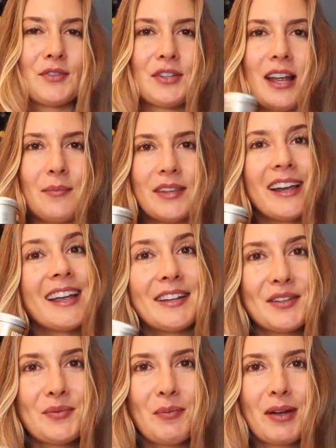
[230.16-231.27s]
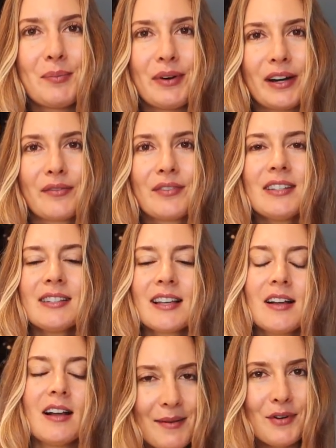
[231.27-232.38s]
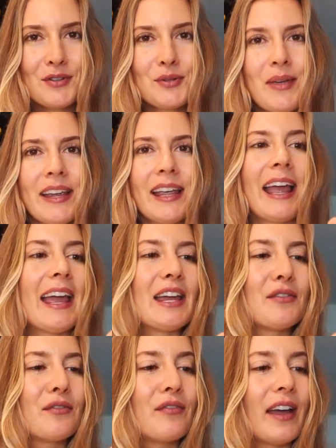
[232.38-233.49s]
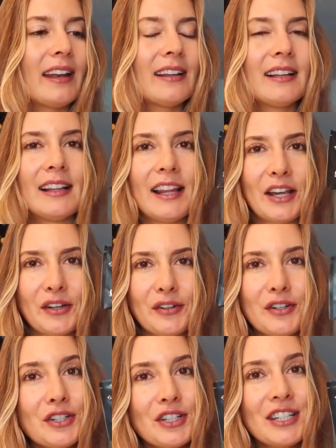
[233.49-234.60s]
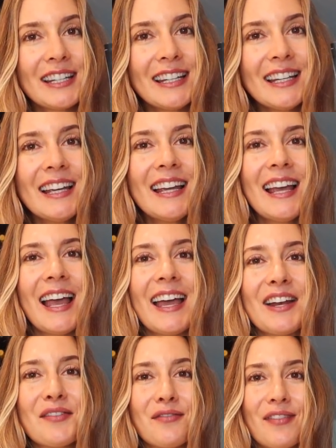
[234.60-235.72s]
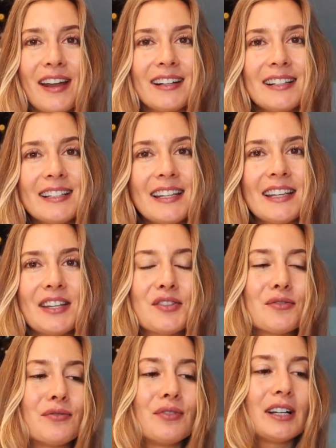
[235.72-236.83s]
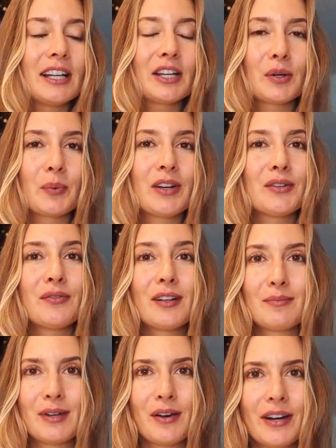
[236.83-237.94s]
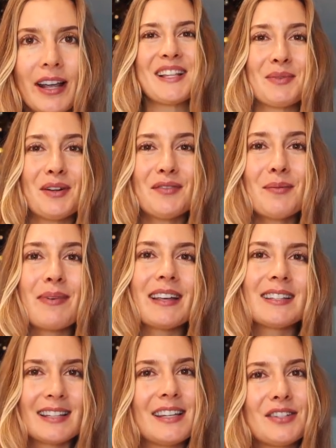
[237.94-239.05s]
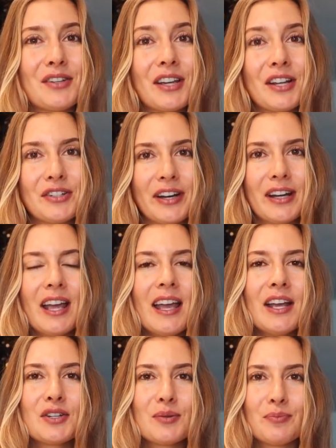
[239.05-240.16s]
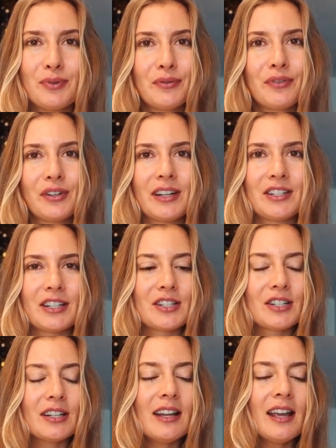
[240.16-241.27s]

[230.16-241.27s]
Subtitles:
So yeah, taking this with my breakfast. And I'm also making a fennel licorice tea. And fennel tea is really good when you feel bloated. It's one of the best teas you can drink to improve your digestion.